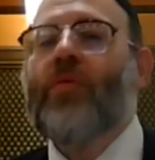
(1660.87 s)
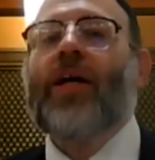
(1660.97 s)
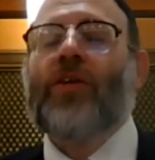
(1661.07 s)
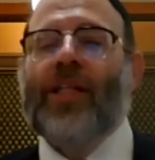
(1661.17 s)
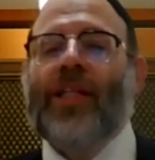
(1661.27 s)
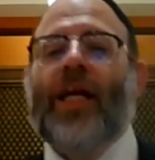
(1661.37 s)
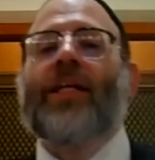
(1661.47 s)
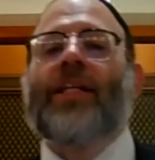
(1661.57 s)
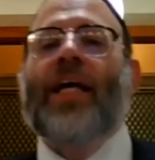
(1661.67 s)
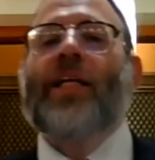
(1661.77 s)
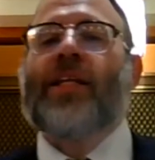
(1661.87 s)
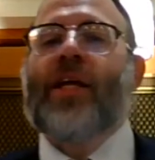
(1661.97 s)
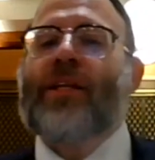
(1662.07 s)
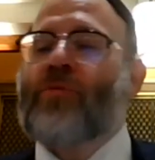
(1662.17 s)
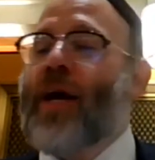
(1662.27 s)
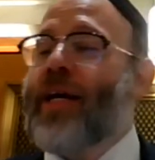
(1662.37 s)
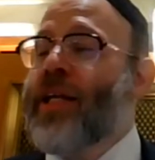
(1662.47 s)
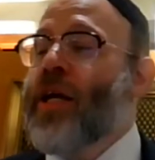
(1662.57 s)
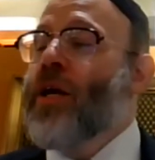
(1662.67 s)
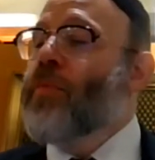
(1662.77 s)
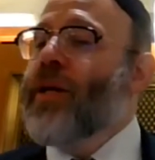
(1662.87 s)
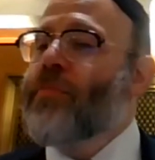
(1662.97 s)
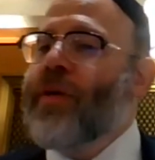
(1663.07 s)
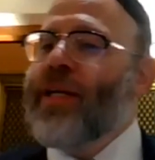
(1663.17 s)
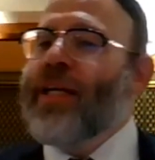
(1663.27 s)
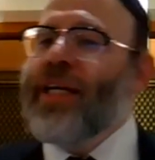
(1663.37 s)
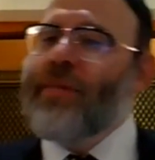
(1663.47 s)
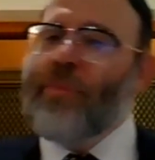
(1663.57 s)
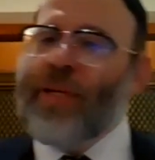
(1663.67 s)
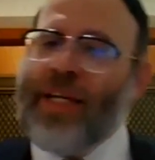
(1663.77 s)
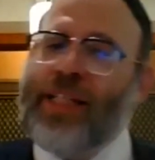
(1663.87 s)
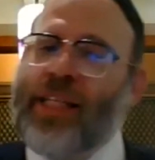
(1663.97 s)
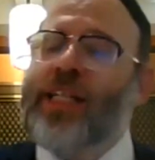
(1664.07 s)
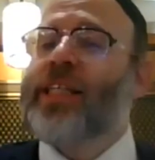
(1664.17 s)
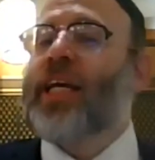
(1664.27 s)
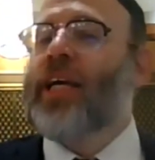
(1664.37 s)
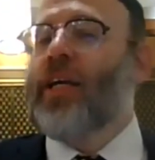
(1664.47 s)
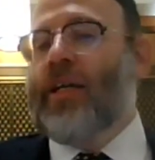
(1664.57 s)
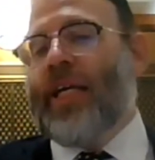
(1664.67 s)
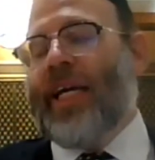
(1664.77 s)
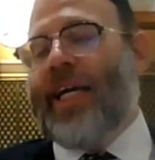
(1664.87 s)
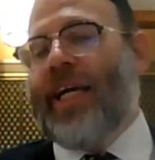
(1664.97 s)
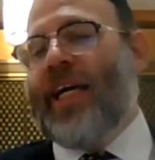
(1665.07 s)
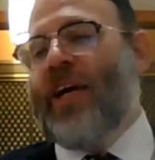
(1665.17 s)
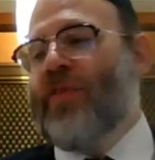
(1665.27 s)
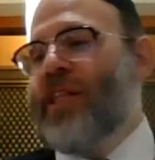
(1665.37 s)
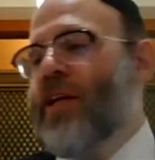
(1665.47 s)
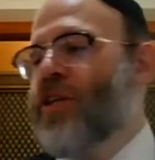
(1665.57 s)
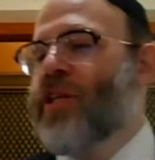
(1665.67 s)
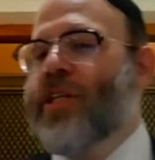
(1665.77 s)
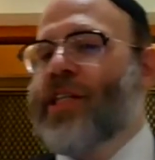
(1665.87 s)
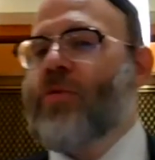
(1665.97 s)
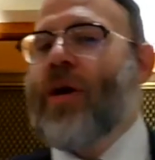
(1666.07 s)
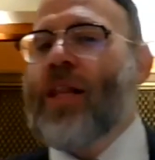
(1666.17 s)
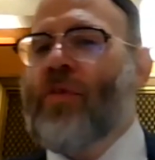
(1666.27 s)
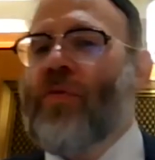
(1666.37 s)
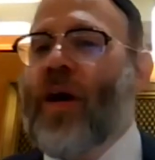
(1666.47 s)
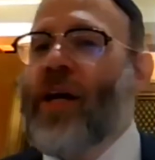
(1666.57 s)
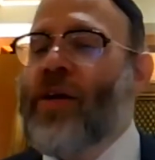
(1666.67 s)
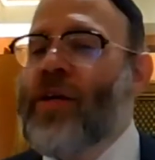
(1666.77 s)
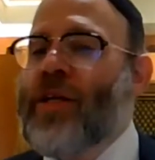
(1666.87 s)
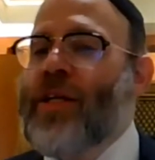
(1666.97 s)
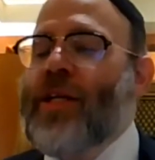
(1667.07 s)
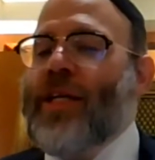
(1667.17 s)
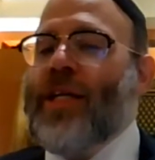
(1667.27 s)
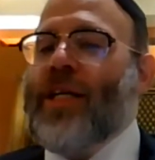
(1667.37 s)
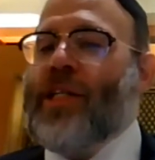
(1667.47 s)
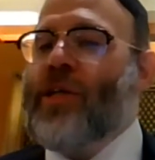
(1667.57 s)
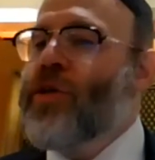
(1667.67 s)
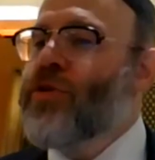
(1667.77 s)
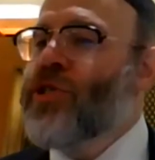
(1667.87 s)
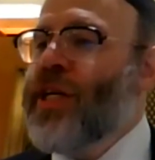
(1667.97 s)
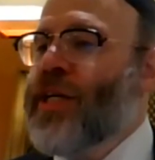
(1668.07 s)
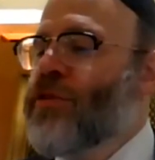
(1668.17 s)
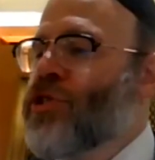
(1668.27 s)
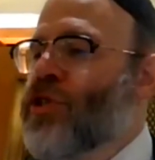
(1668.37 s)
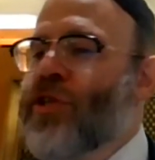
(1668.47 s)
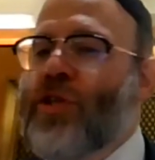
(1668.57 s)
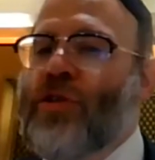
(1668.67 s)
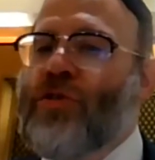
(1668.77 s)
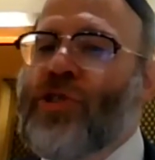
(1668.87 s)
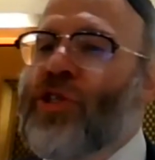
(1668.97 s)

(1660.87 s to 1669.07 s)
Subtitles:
Right, that's right. But he's asking if it's such a disqualifier, so you should